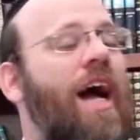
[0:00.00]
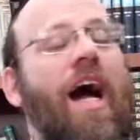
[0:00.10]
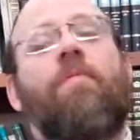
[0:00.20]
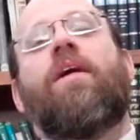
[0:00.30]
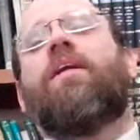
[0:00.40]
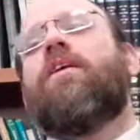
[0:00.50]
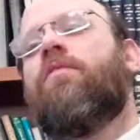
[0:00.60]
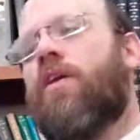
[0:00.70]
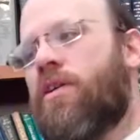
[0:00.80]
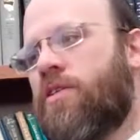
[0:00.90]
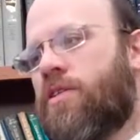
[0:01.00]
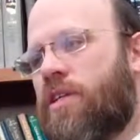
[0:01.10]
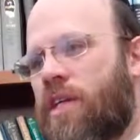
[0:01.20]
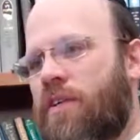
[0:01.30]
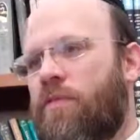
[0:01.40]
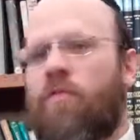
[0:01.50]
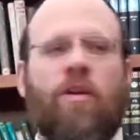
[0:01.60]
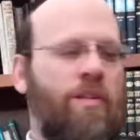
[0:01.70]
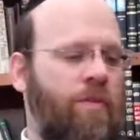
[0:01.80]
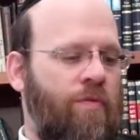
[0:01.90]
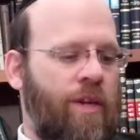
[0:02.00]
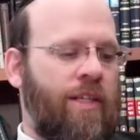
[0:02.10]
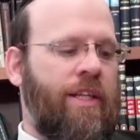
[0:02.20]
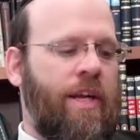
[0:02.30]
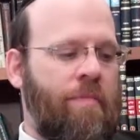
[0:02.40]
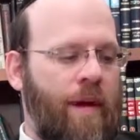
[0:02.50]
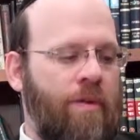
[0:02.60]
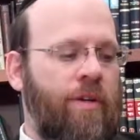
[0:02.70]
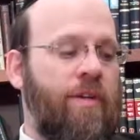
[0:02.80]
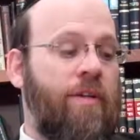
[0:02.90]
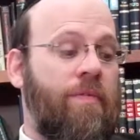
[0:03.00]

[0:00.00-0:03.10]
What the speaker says: I'm not in a rush. She doesn't have to rush so fast to get married.